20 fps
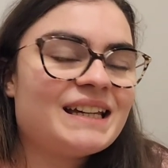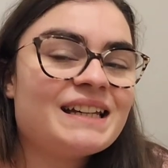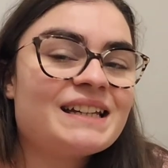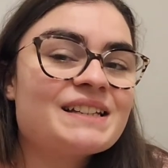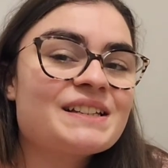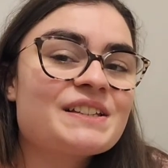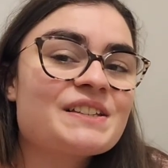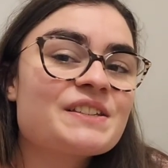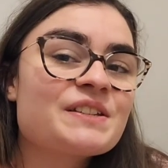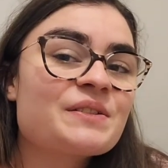
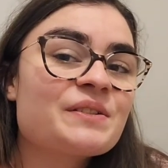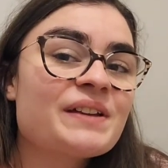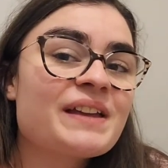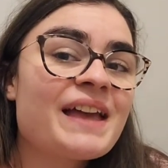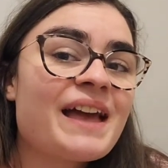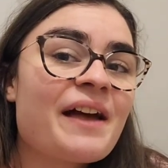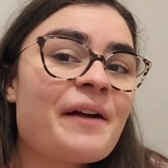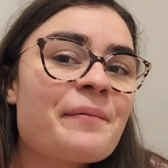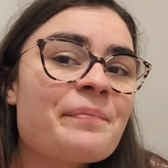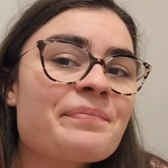And so,
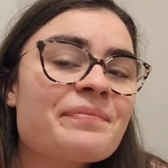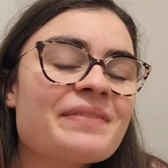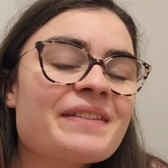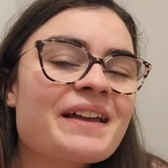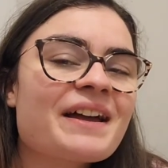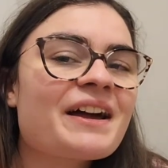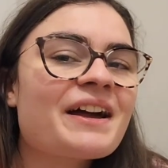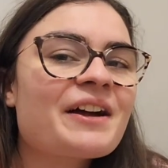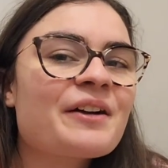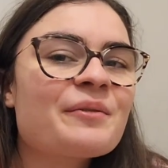yeah,
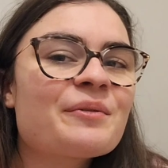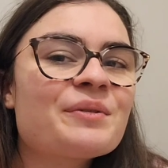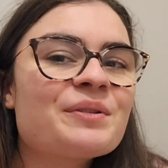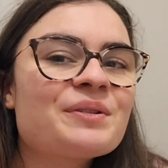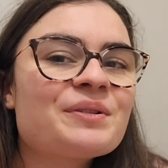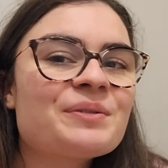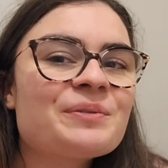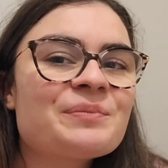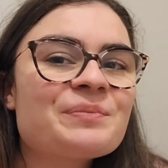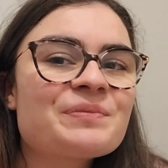I
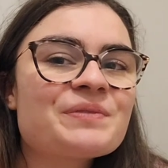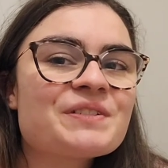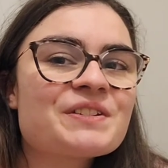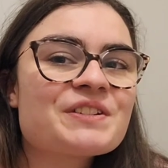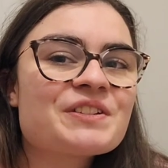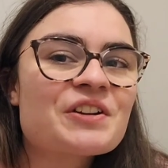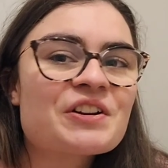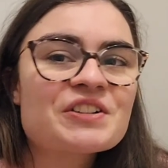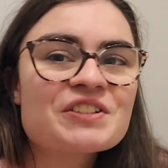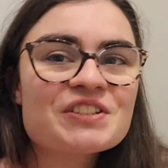will
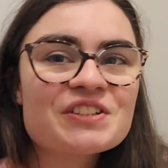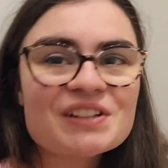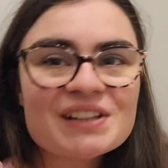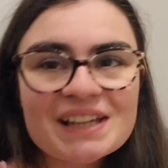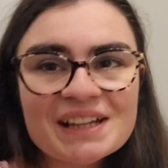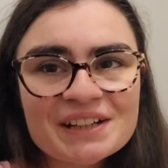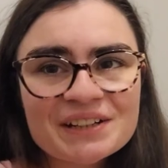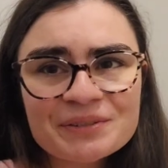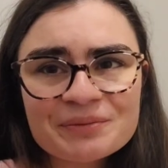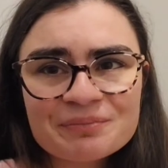talk to
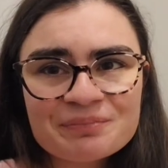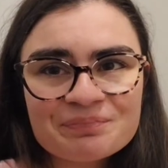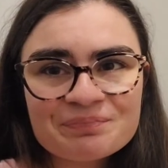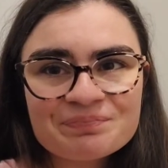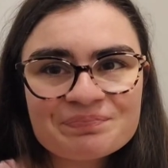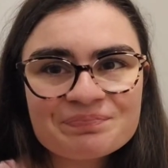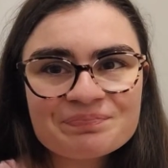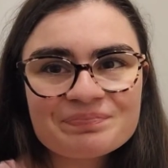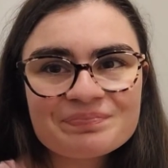you later.